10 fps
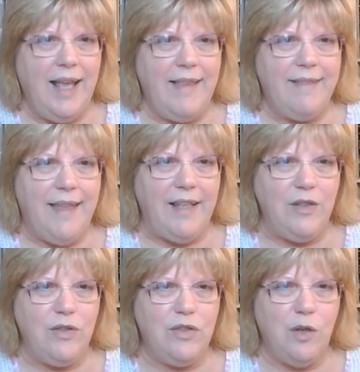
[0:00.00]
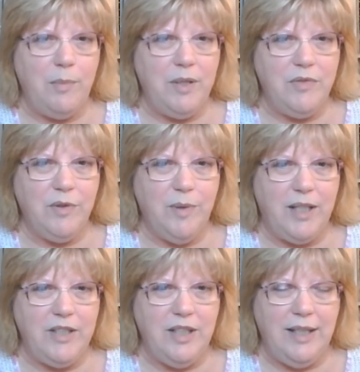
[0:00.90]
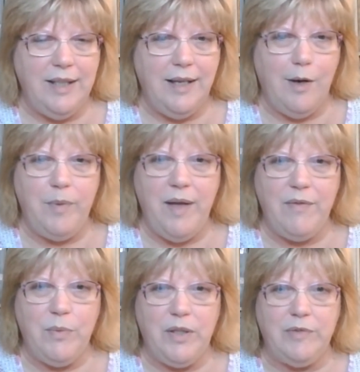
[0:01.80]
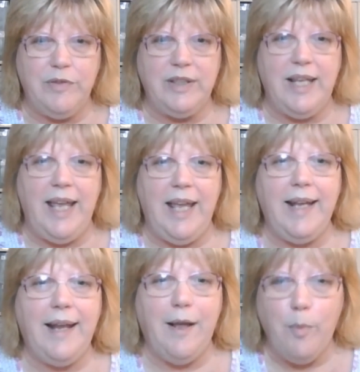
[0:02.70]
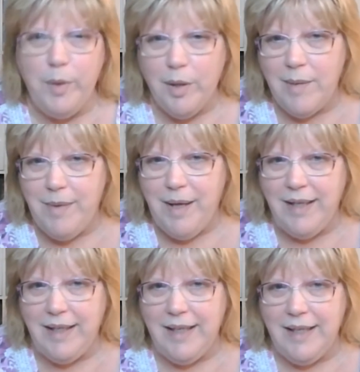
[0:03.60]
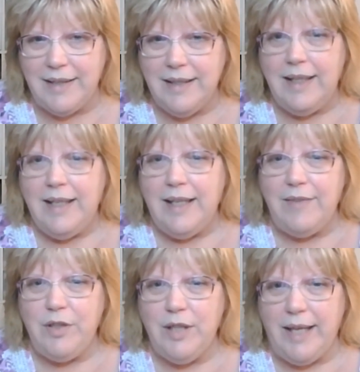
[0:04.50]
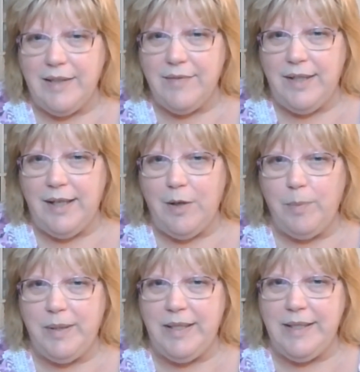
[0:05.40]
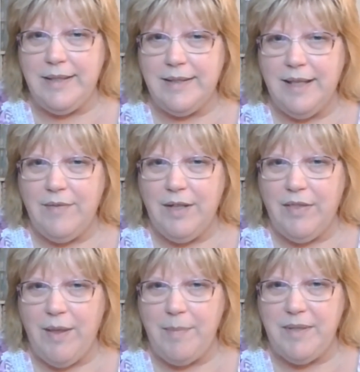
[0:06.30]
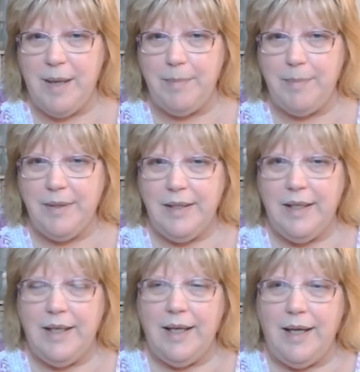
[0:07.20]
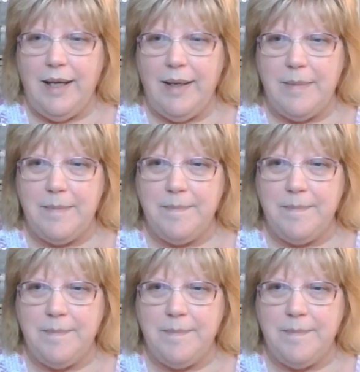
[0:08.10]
Thank you so much for watching. I hope you have a wonderful day, and I hope you'll come back again. If you like the video, please give it a thumbs up. And